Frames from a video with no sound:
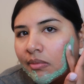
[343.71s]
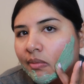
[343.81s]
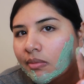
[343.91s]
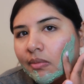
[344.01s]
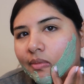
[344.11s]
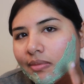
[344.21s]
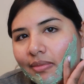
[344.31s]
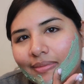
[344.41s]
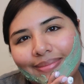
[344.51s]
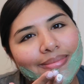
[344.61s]
and it
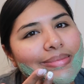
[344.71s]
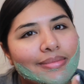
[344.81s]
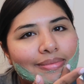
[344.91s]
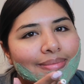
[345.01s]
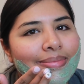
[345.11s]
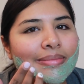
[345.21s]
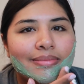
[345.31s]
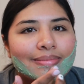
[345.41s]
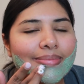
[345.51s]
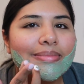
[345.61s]
smells very minty,
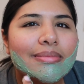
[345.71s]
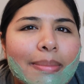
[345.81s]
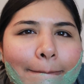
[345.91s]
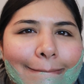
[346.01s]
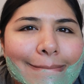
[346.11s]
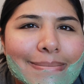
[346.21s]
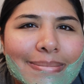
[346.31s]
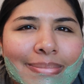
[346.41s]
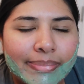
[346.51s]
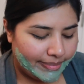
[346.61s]
as you all may
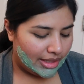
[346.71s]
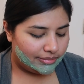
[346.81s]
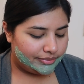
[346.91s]
know.